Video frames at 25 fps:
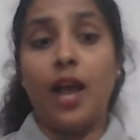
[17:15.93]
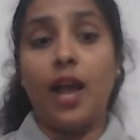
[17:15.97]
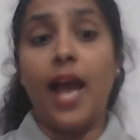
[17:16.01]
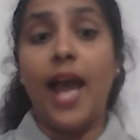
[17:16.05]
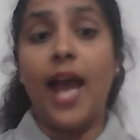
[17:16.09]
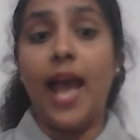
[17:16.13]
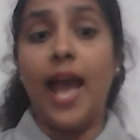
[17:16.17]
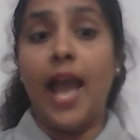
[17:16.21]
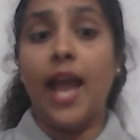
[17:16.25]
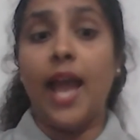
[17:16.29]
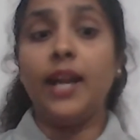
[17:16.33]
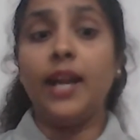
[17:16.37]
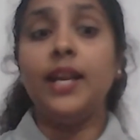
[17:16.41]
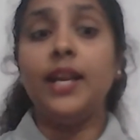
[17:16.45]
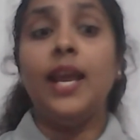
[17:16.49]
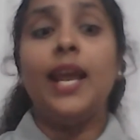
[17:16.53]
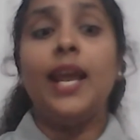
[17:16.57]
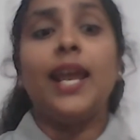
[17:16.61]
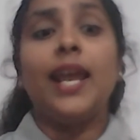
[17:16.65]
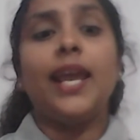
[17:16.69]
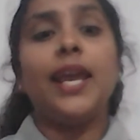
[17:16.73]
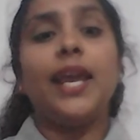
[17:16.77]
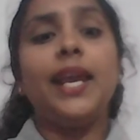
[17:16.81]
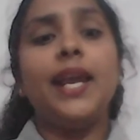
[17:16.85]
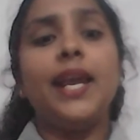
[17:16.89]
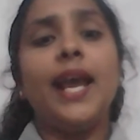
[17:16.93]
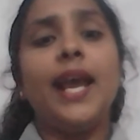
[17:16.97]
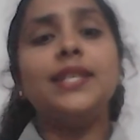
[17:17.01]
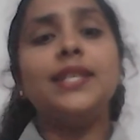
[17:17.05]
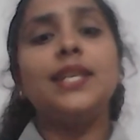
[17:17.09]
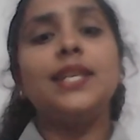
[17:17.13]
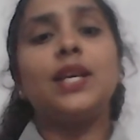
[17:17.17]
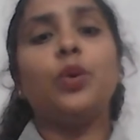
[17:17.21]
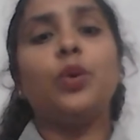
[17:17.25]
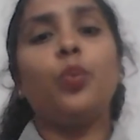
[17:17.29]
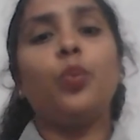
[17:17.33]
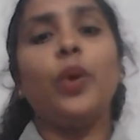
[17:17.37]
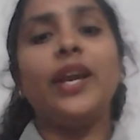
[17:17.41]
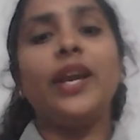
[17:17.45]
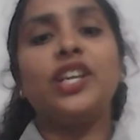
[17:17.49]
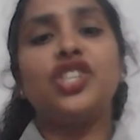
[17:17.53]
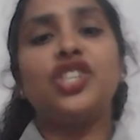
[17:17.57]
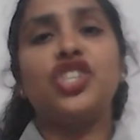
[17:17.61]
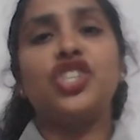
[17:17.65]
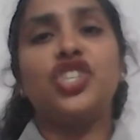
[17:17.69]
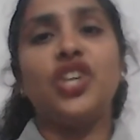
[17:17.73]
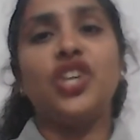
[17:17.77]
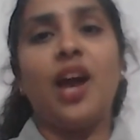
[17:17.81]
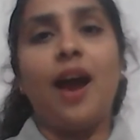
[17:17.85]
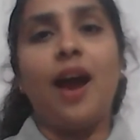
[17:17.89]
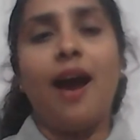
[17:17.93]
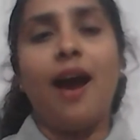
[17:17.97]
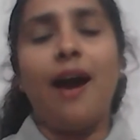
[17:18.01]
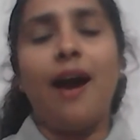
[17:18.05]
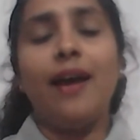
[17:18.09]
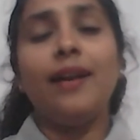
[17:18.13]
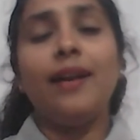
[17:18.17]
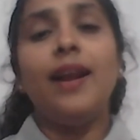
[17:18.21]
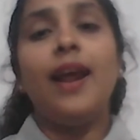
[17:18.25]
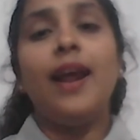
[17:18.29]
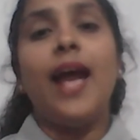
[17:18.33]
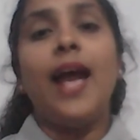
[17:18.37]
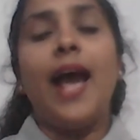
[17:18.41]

and he has a quick shower